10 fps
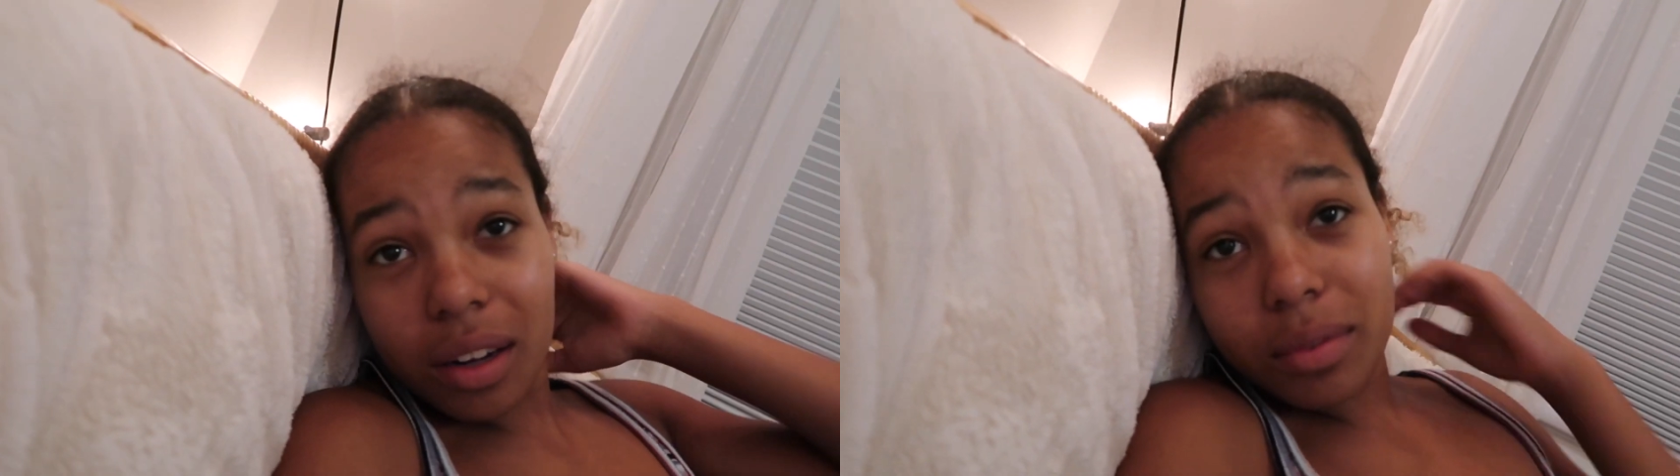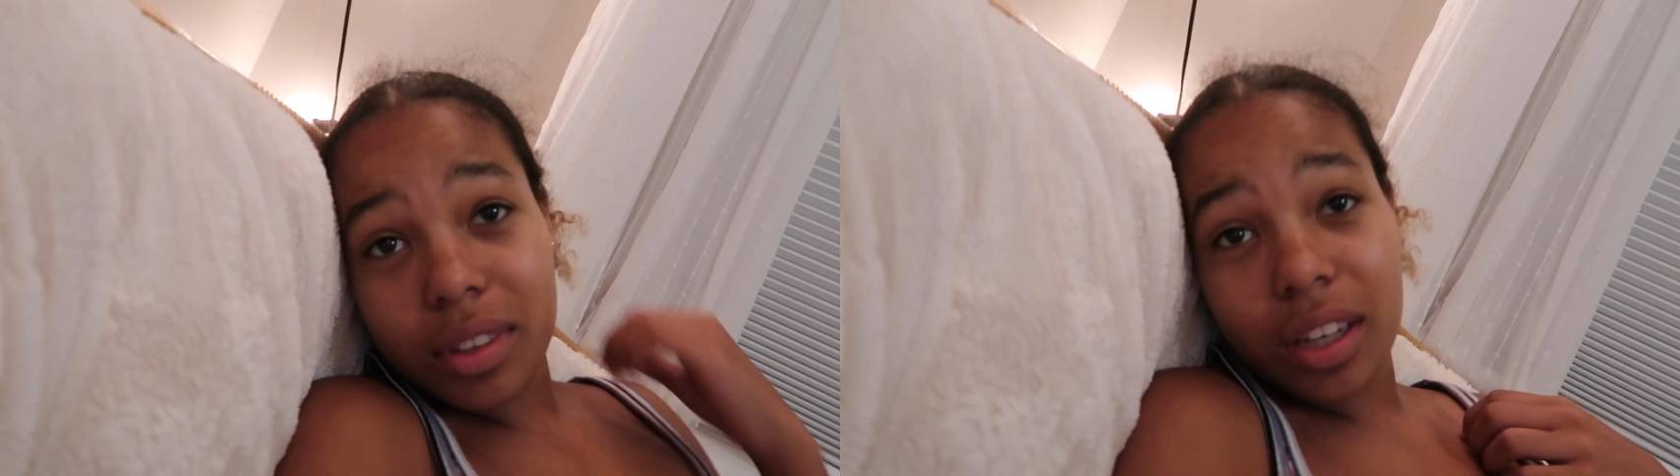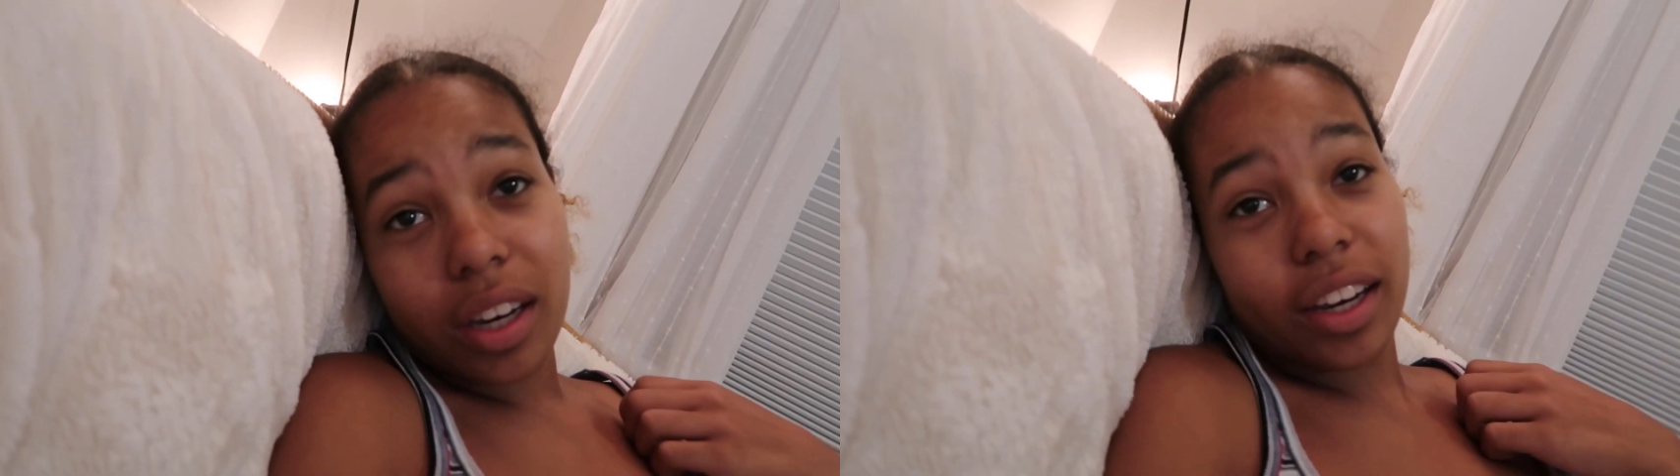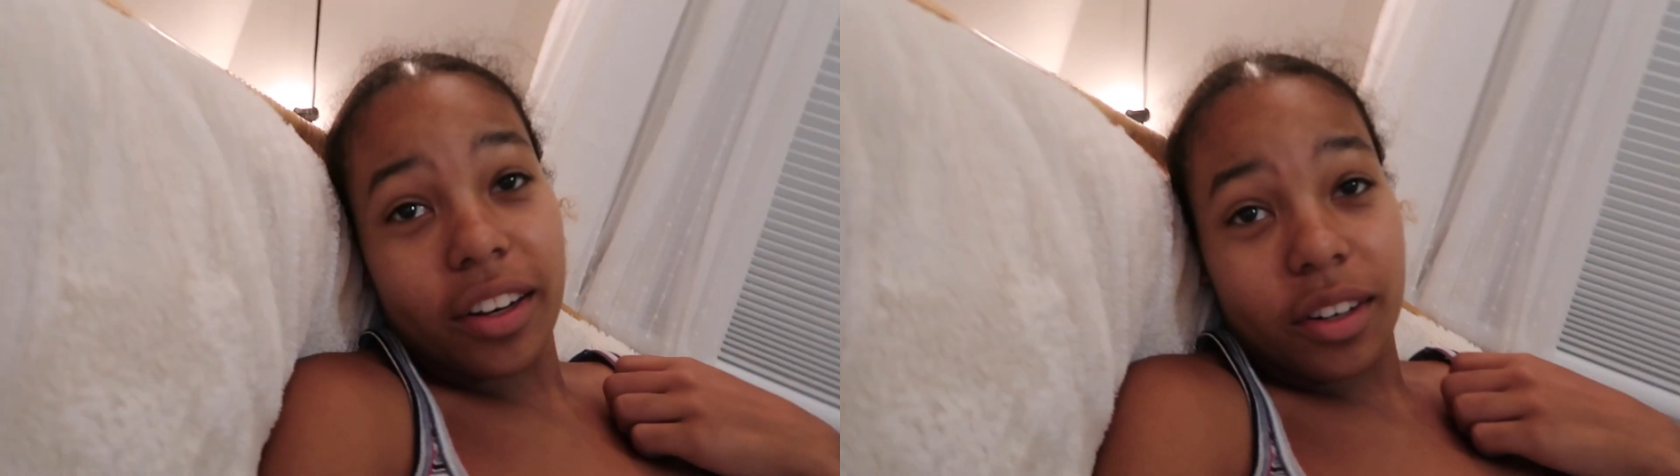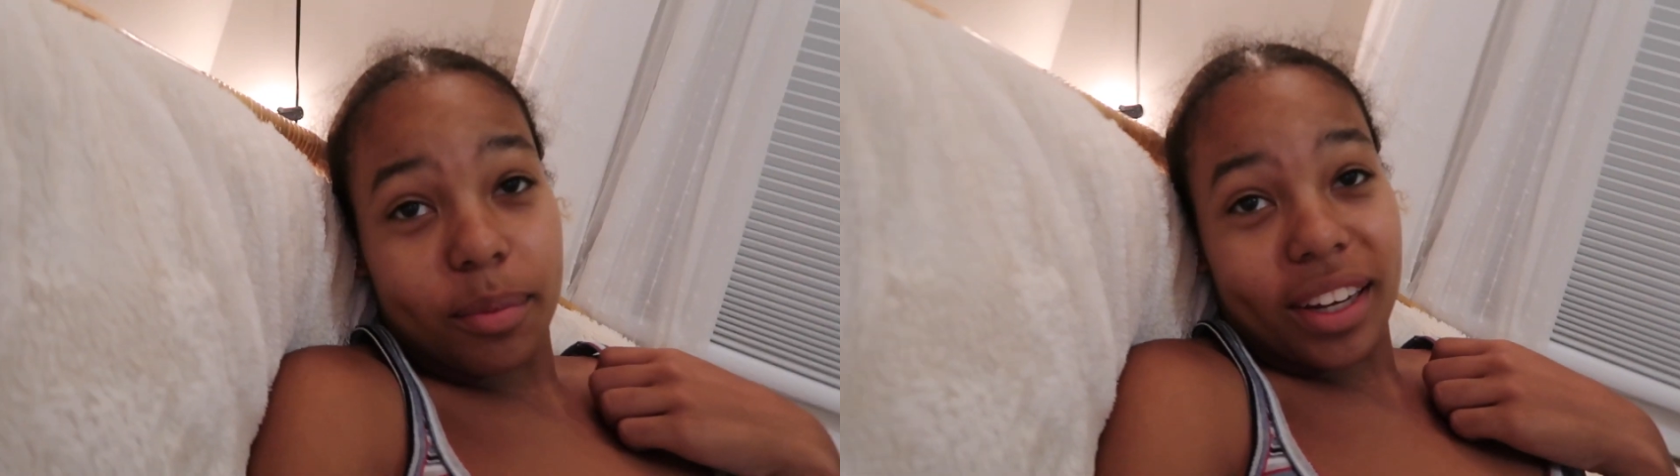I'm
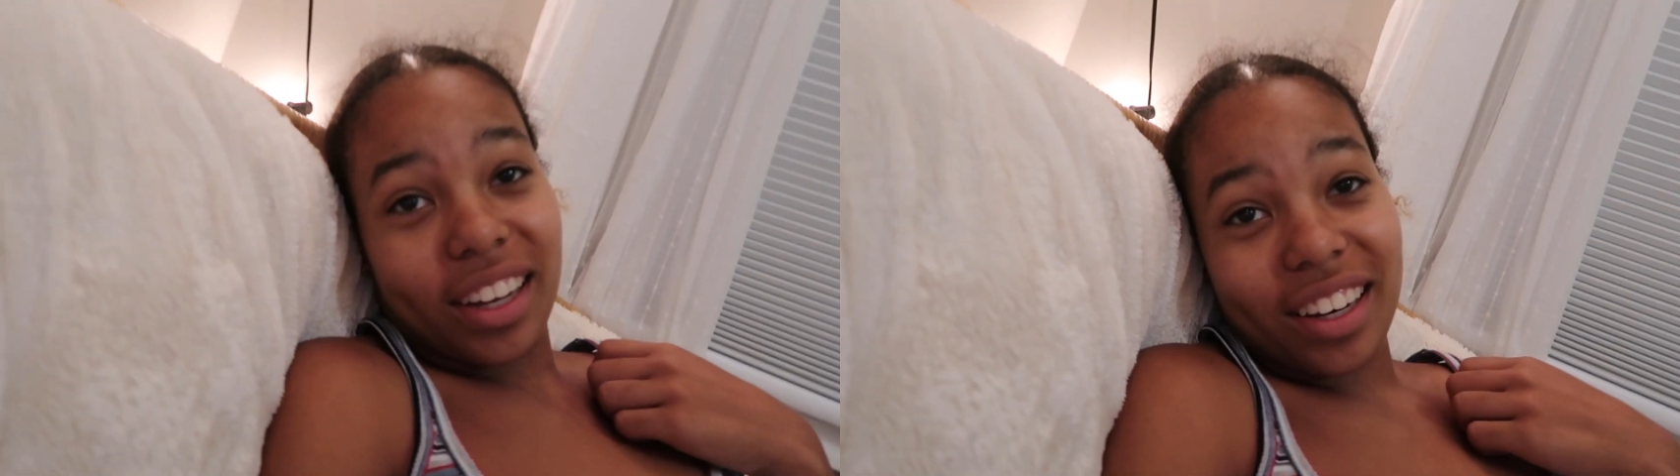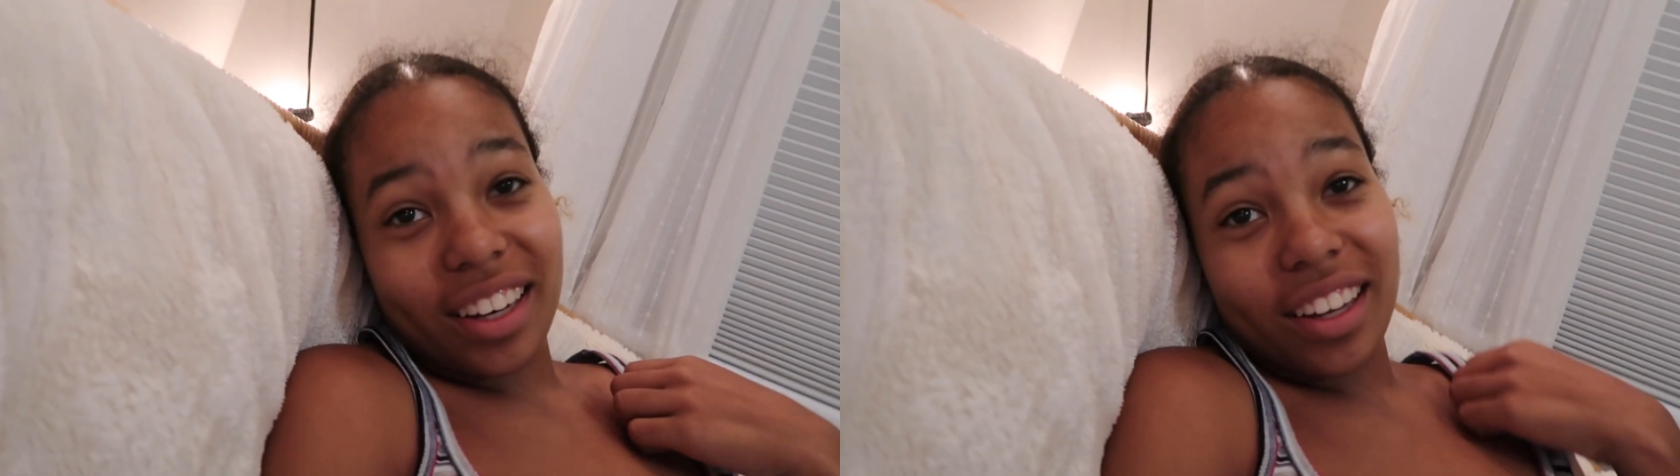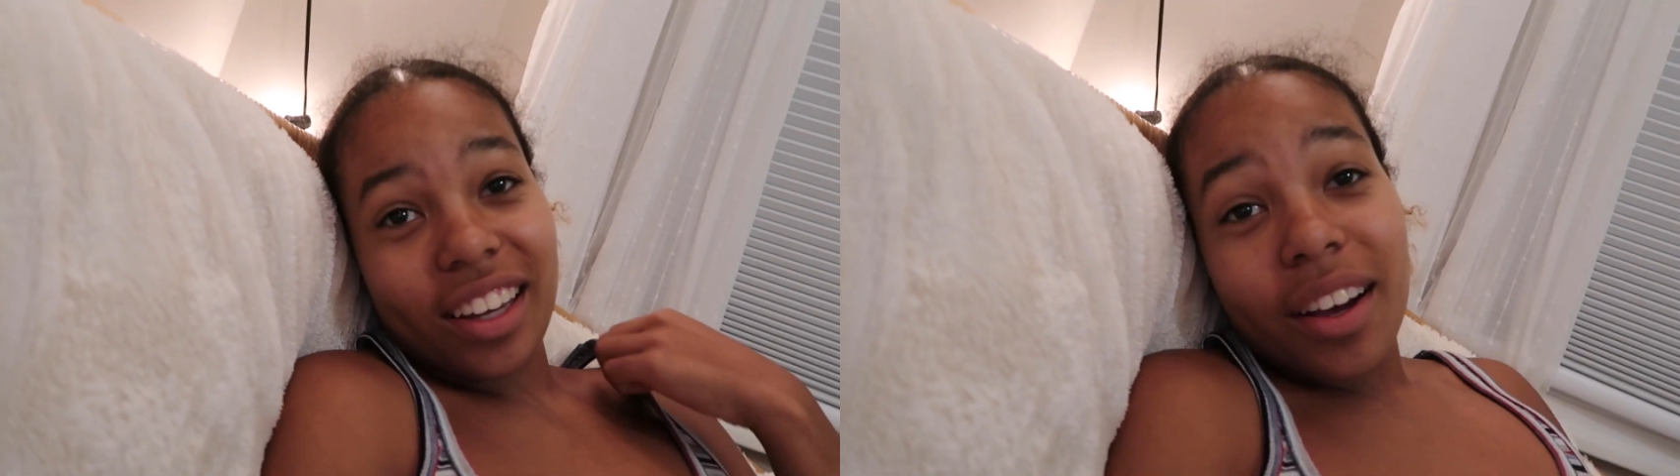tired, man.